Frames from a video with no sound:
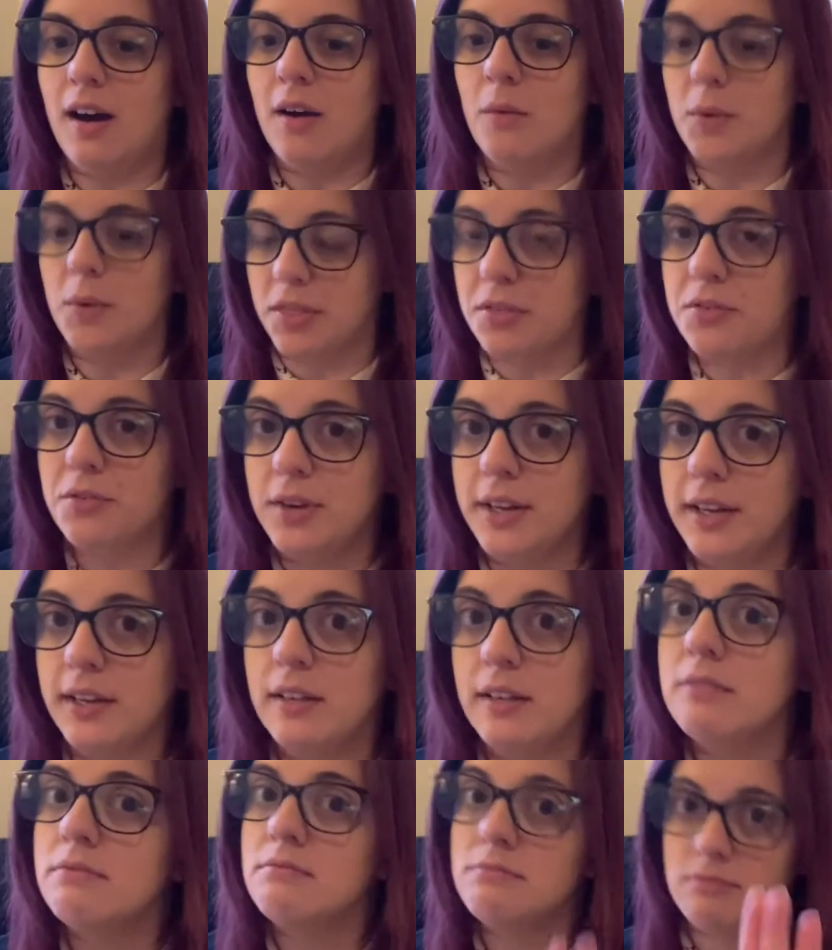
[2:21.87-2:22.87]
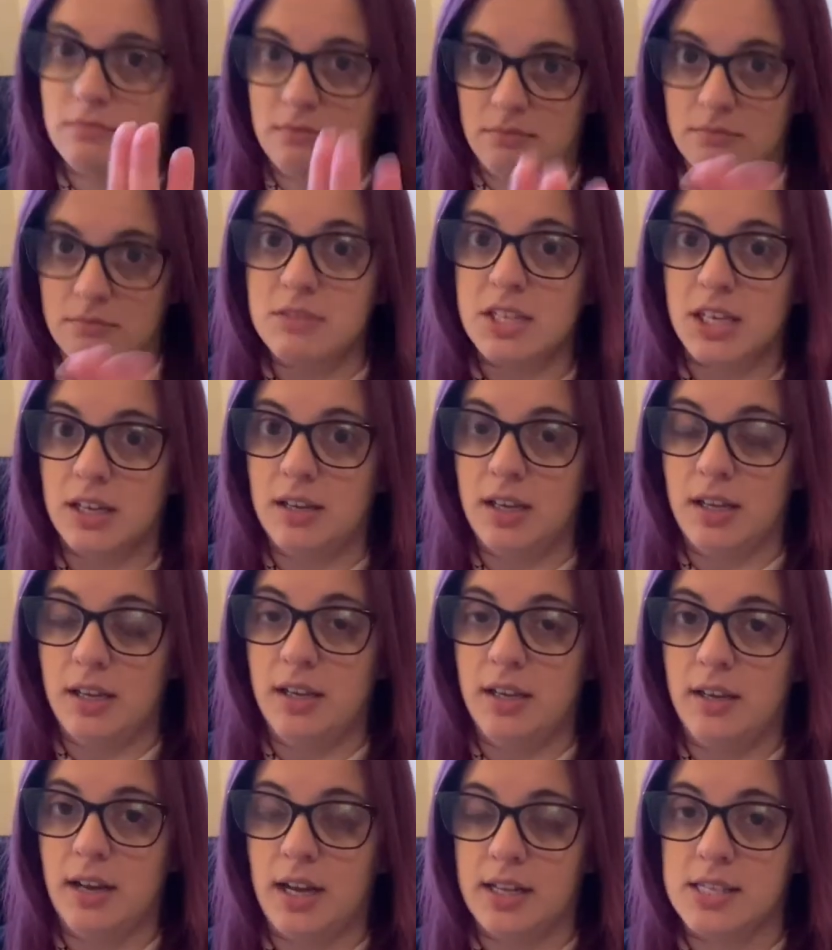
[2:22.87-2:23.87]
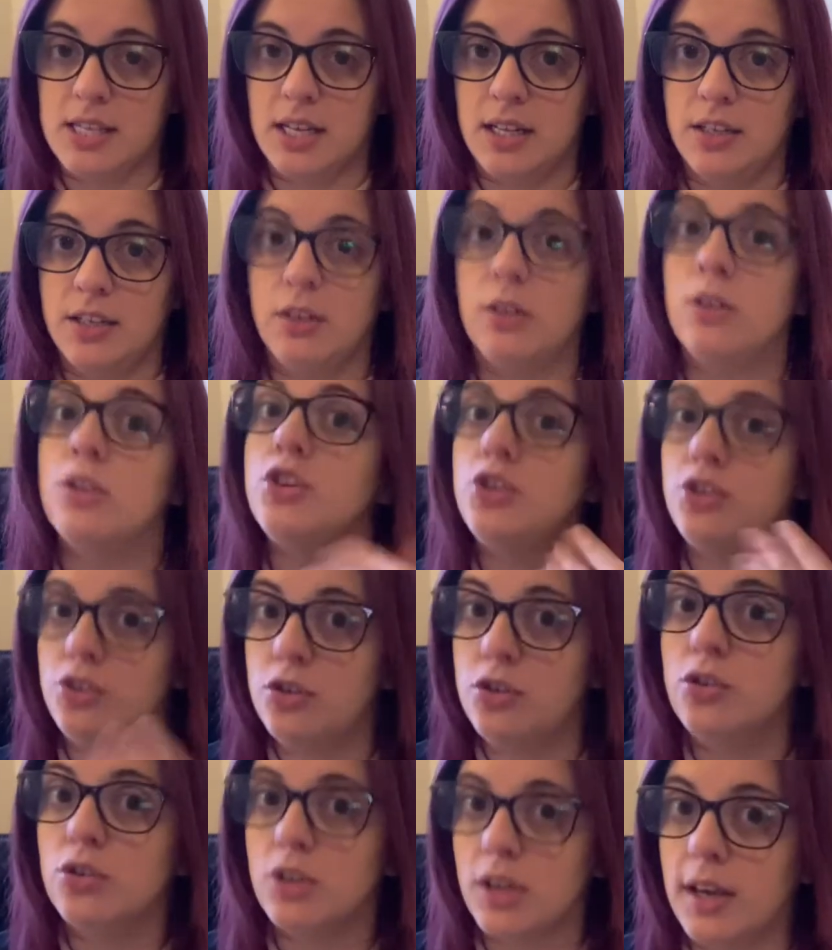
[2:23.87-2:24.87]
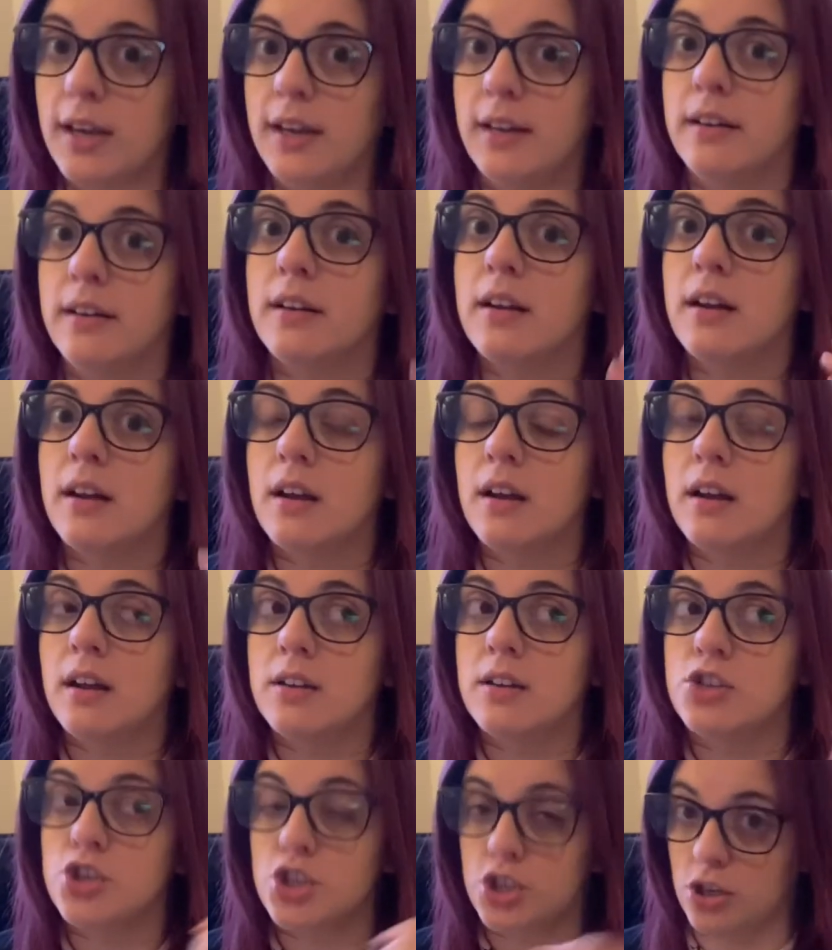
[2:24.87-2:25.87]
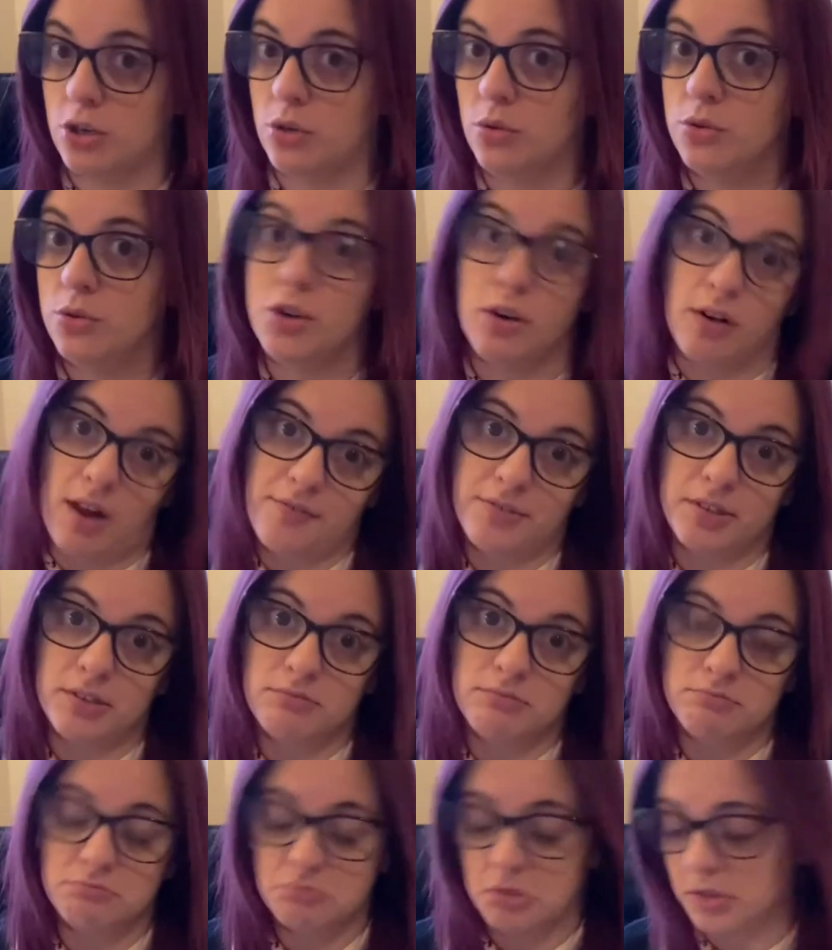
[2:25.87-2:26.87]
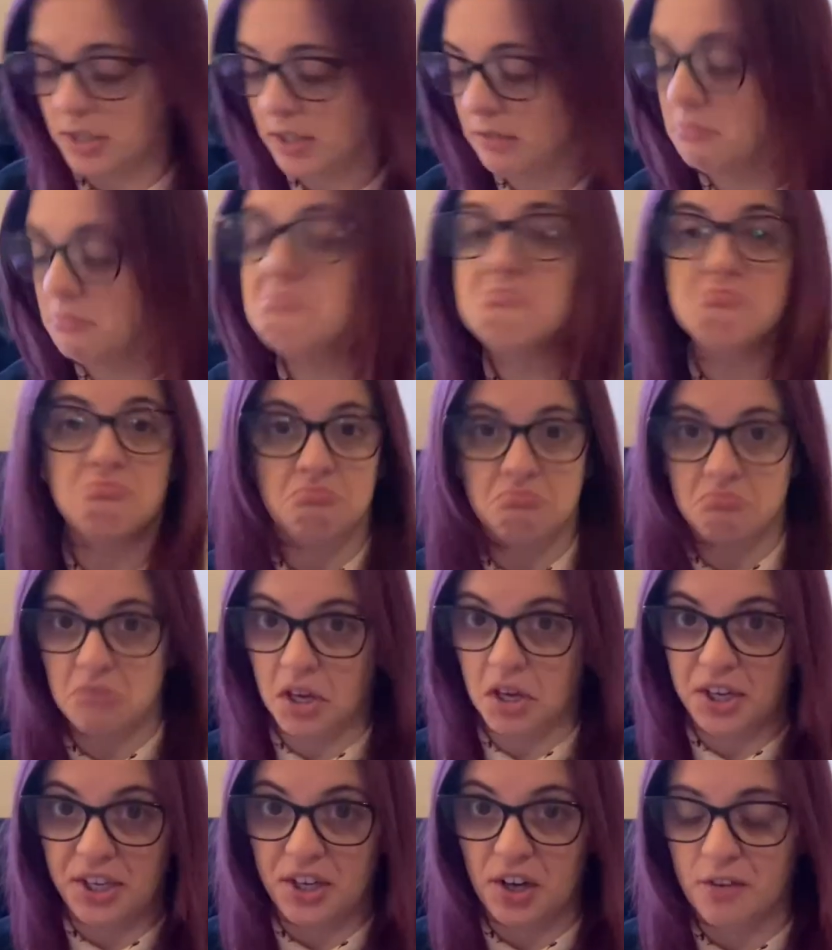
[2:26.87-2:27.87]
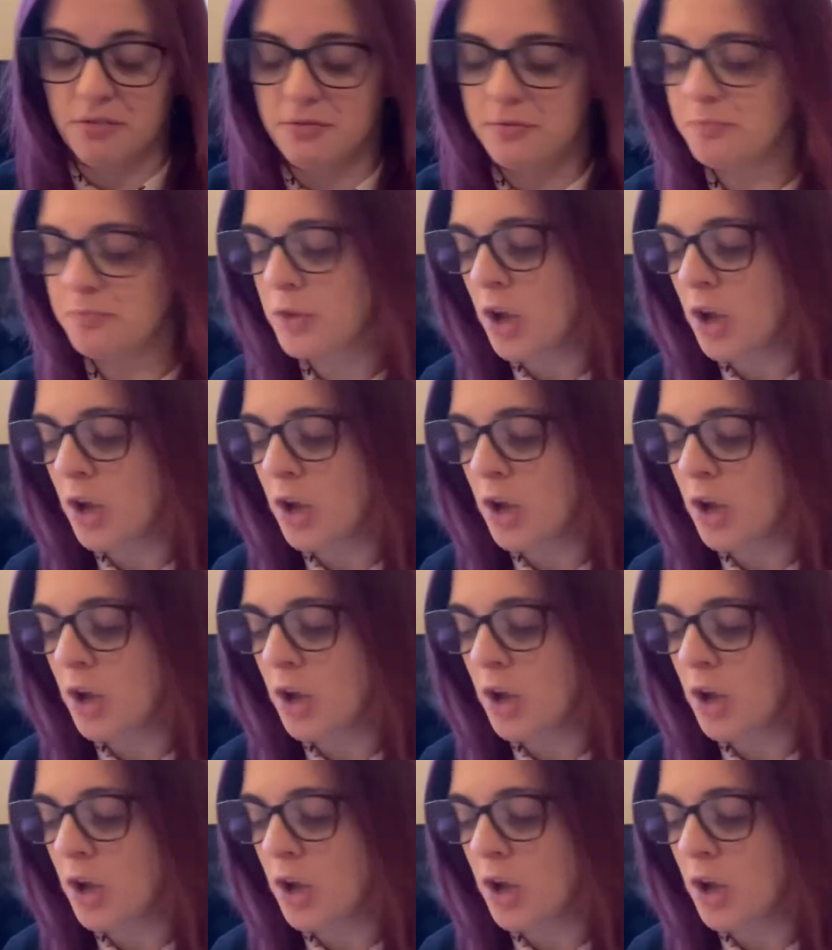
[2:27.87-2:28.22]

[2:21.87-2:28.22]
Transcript: With 3, I'll tell you, you can show your level, okay? Enough.